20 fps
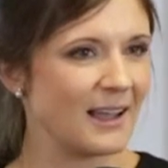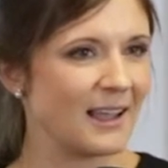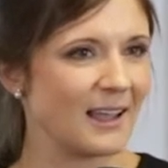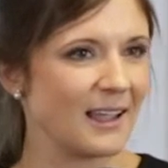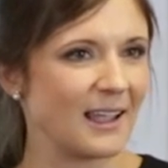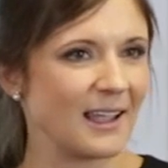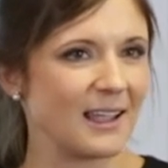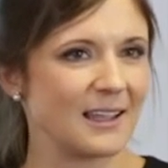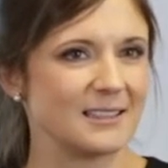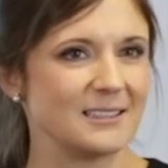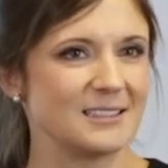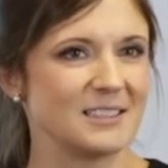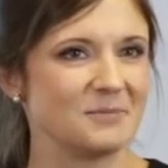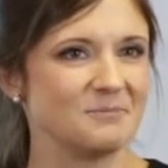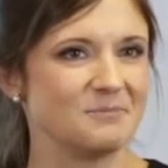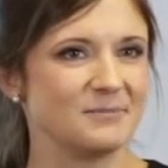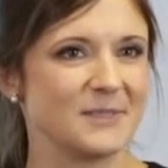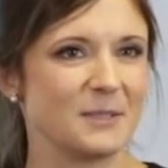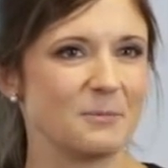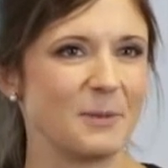And
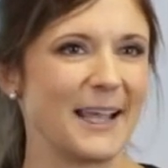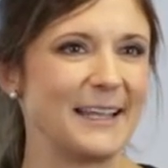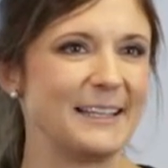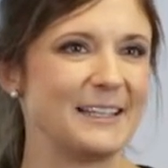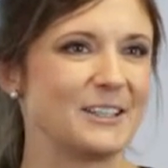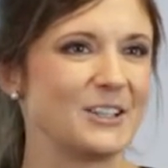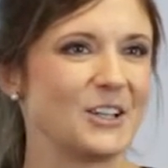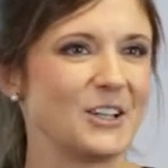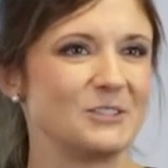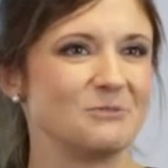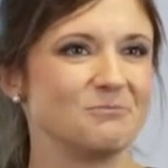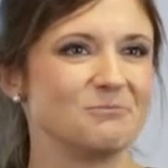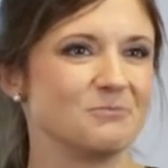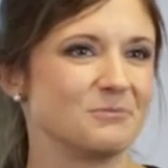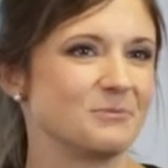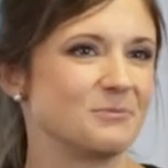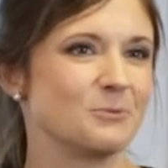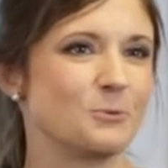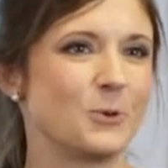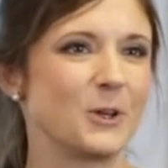depending on
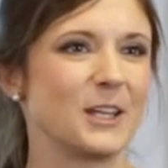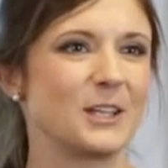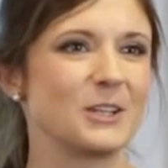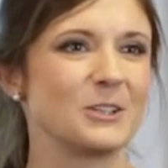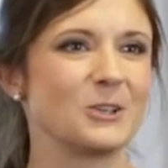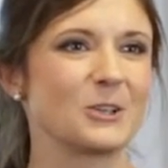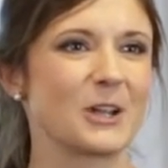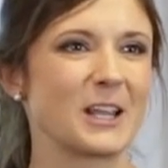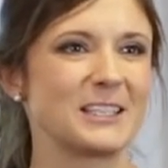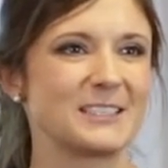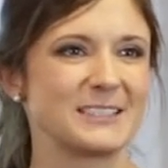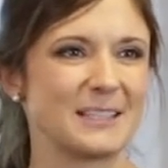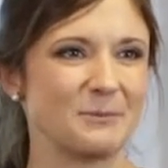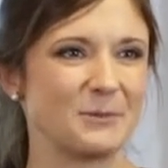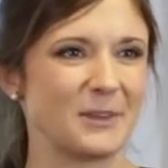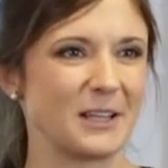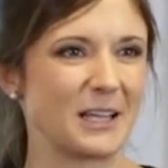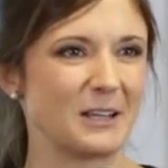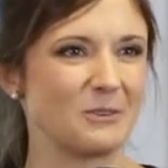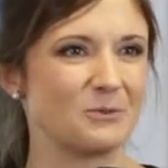whether you're looking
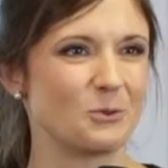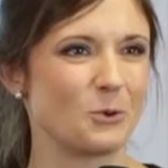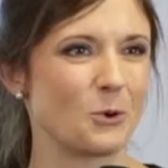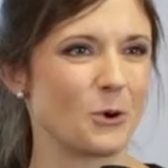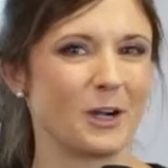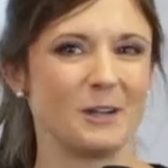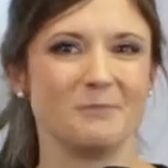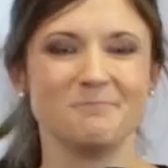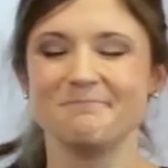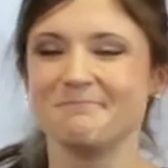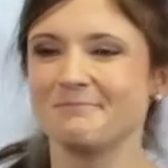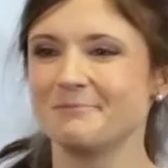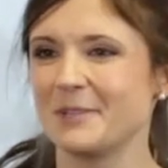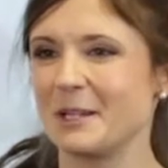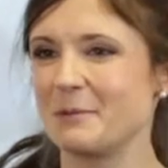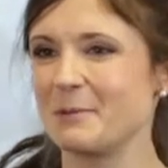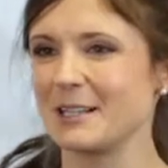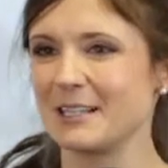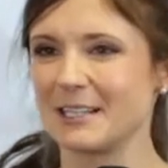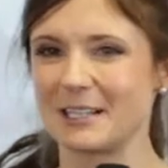something for
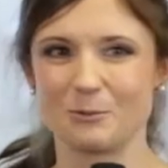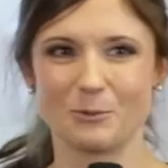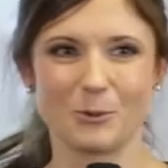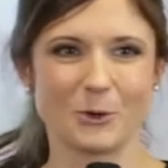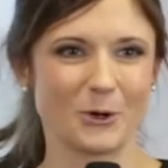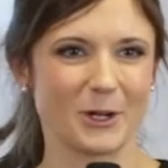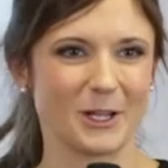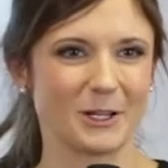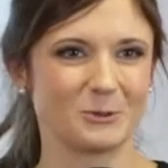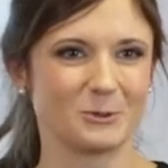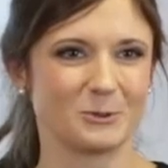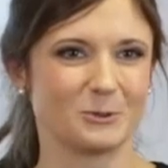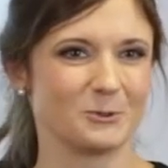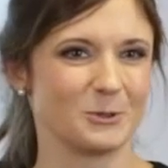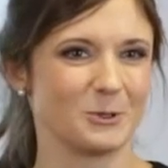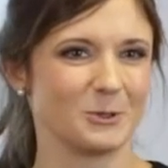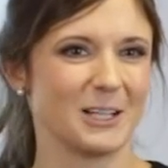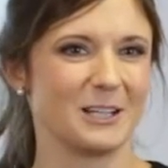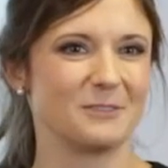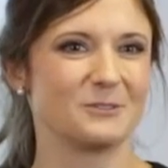maybe a little boy
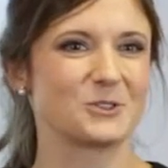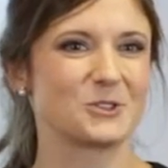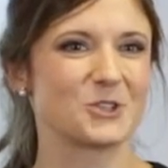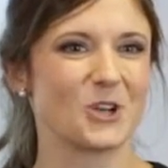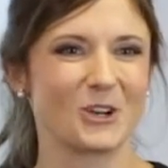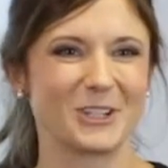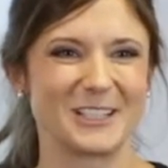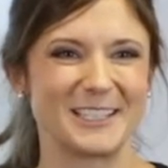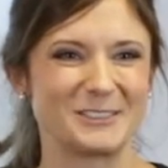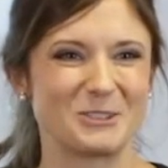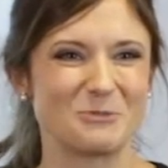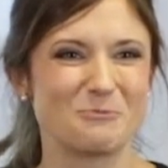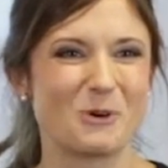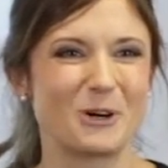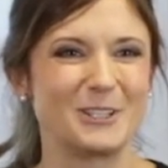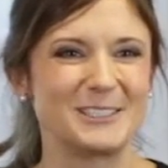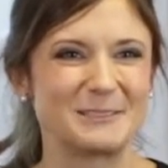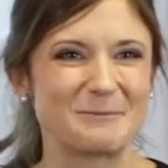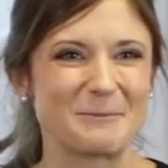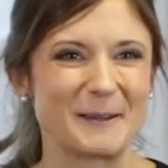who loves chocolate or
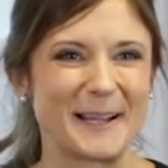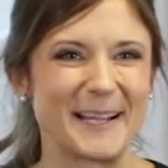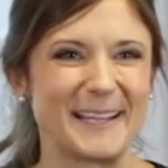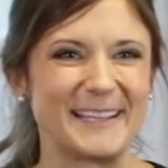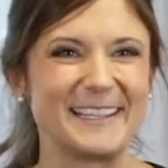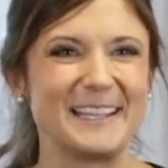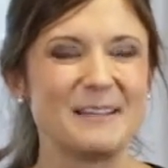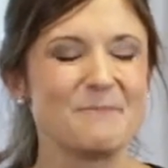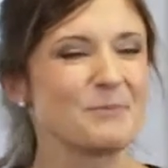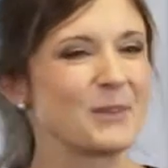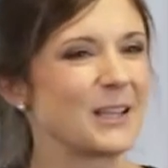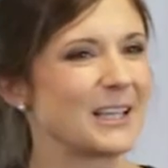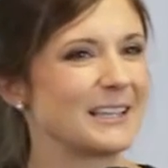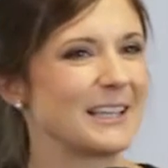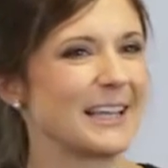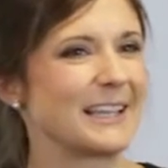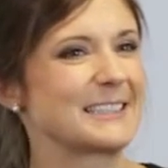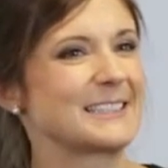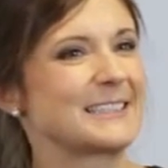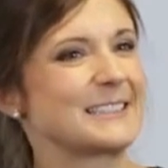marzipan
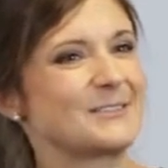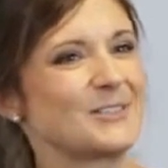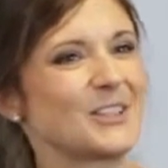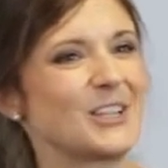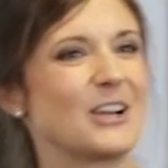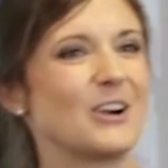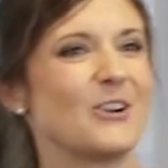and likes,